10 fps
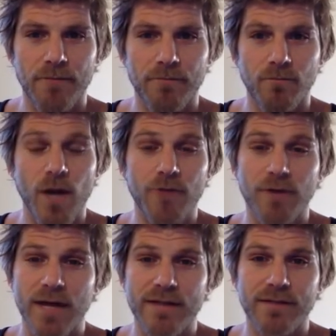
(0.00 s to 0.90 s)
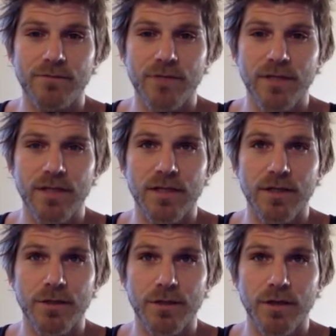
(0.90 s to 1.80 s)
White rice, really a
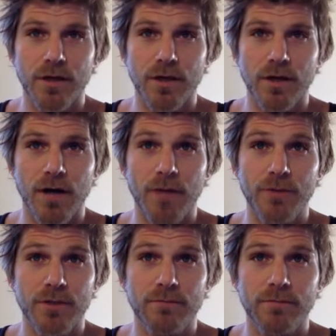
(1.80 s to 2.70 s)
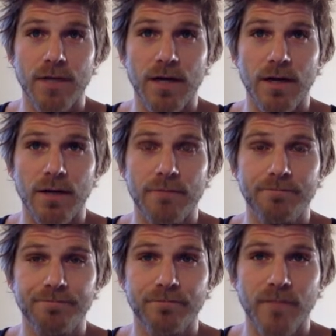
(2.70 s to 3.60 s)
good option,
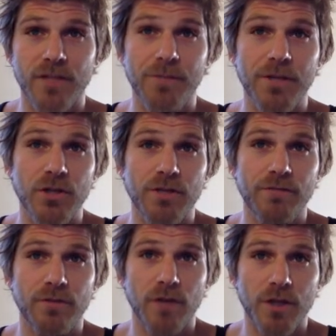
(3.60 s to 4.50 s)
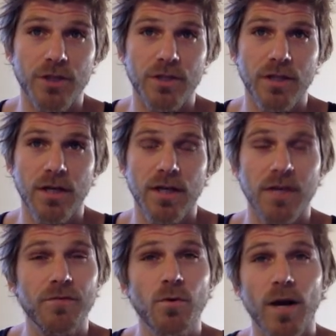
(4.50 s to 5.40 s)
especially for lunch.
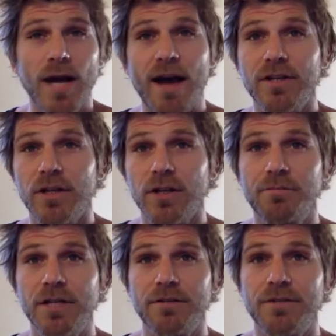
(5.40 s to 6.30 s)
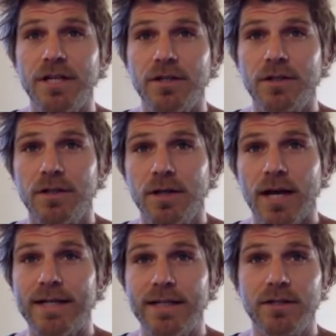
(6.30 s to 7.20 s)
If you want to have it a little bit of dinner,
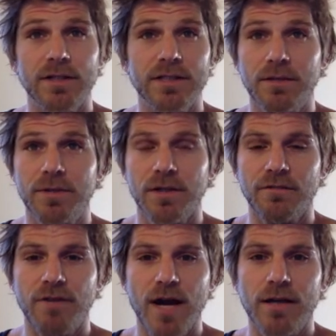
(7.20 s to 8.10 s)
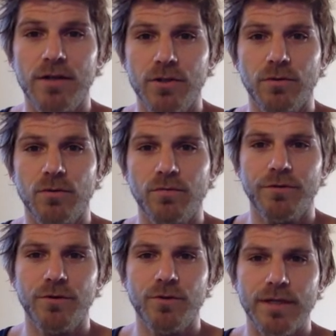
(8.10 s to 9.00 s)
at dinner, it's completely fine. Don't
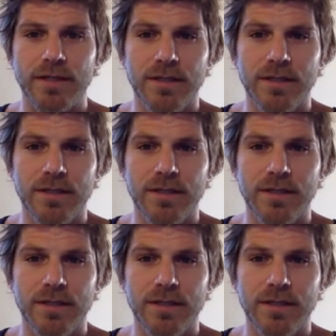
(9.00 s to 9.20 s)
overdo it.